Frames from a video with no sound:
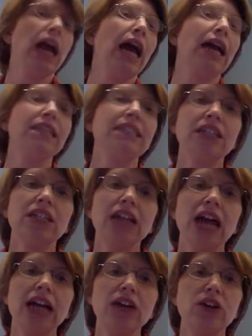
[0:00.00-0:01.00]
until
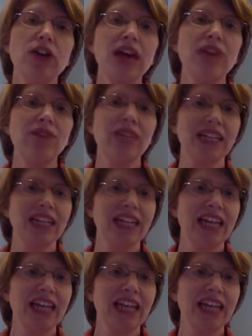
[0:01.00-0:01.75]
I go to heaven